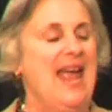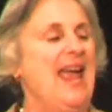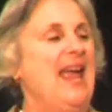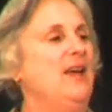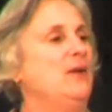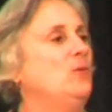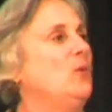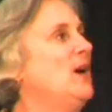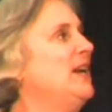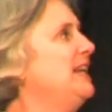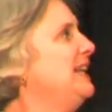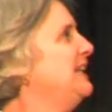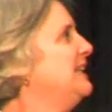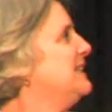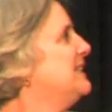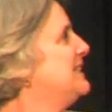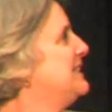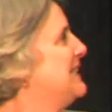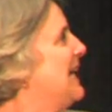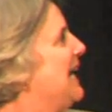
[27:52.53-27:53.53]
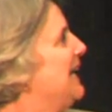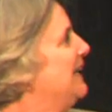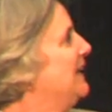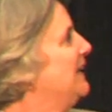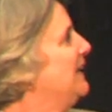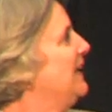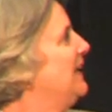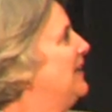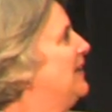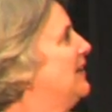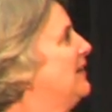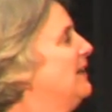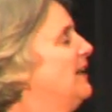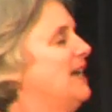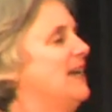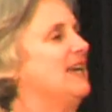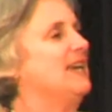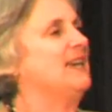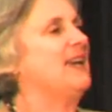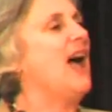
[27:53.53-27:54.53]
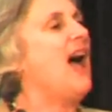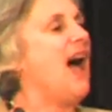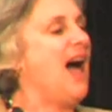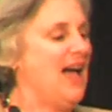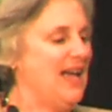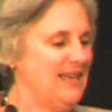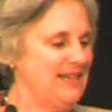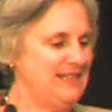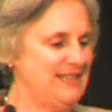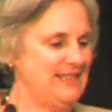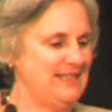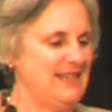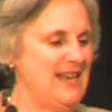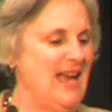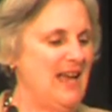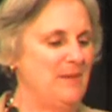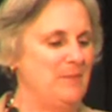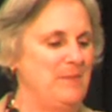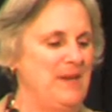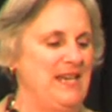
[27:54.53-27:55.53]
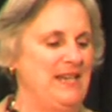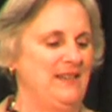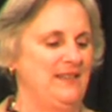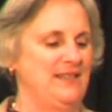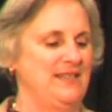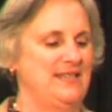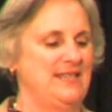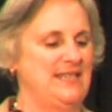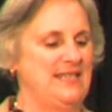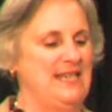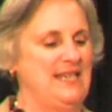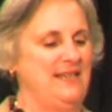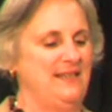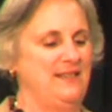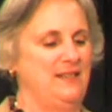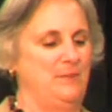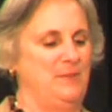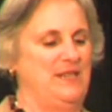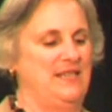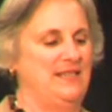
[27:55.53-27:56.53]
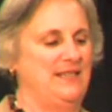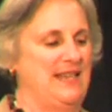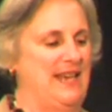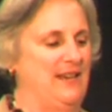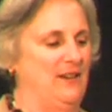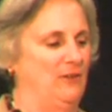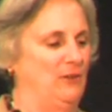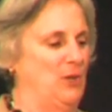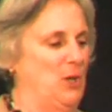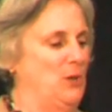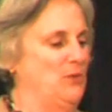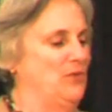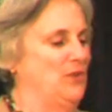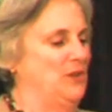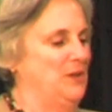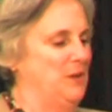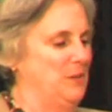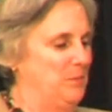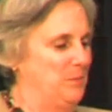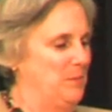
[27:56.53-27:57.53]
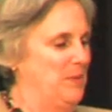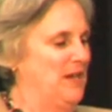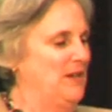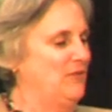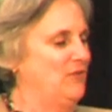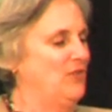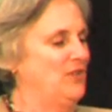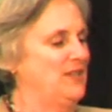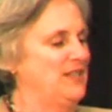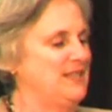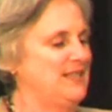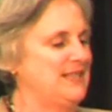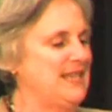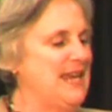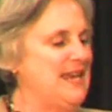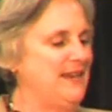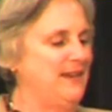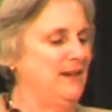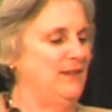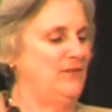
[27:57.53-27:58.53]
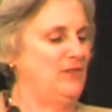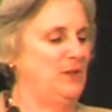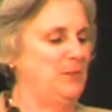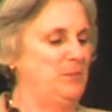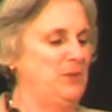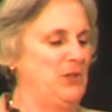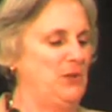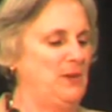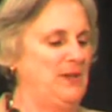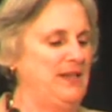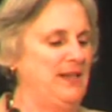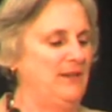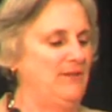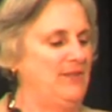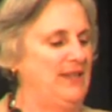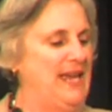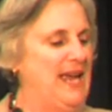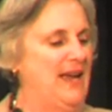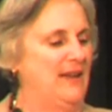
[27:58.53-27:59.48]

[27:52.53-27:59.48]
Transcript: And what he is saying here, God did not make the sea to be sailed over, but for the sake of the beauty of the